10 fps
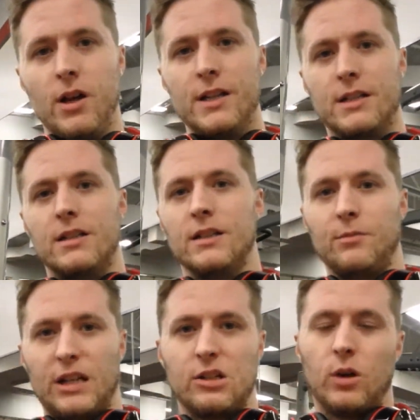placed, and did
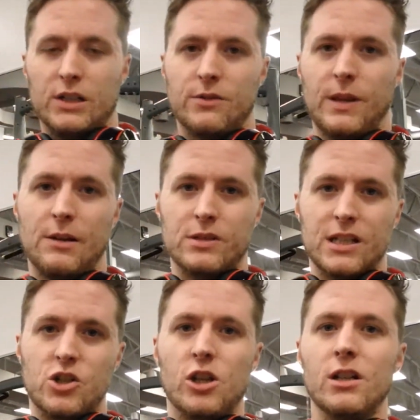my squats from that
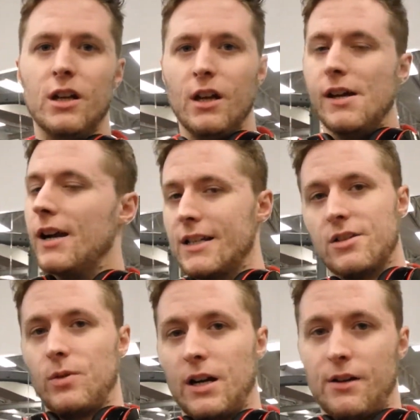position. And I
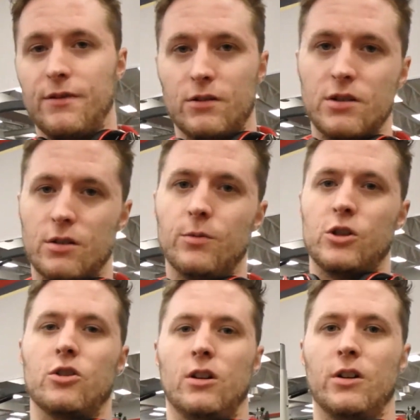swear I felt so
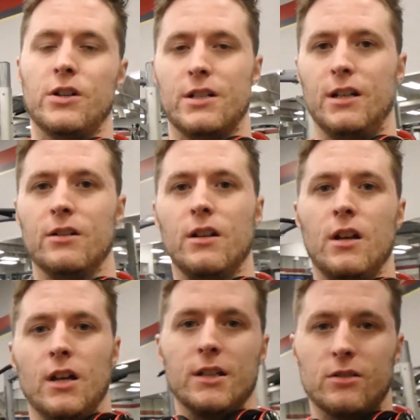much stronger. So,
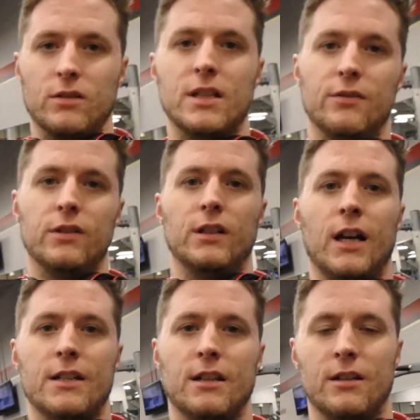just a little tip for you
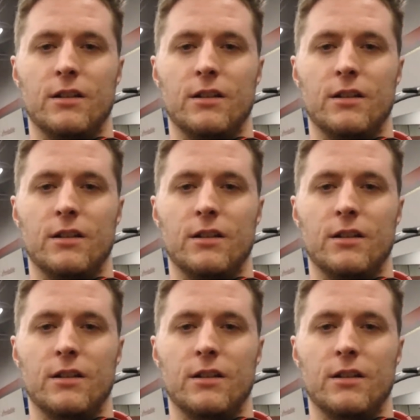guys.